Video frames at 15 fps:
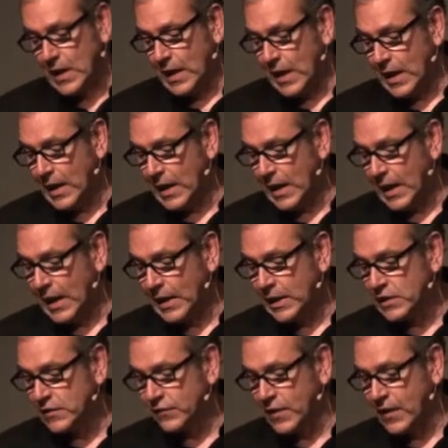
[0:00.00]
And
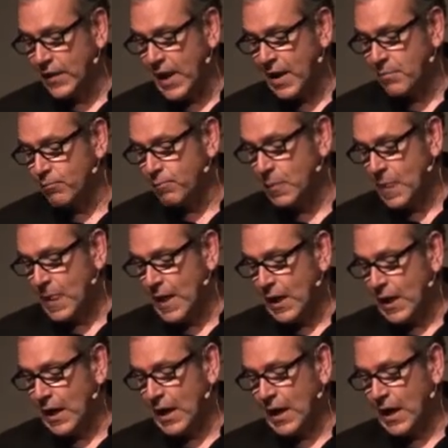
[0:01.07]
it's for them
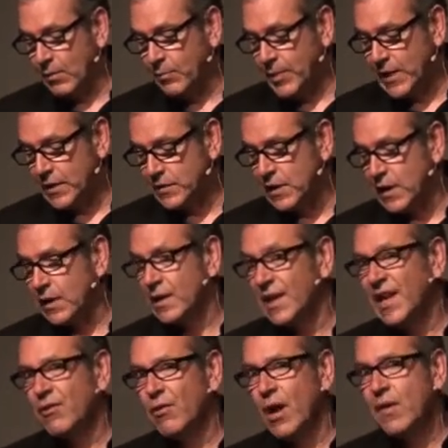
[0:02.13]
I'll be
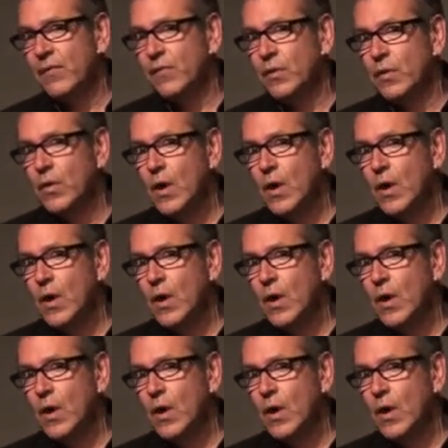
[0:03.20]
eternally grateful.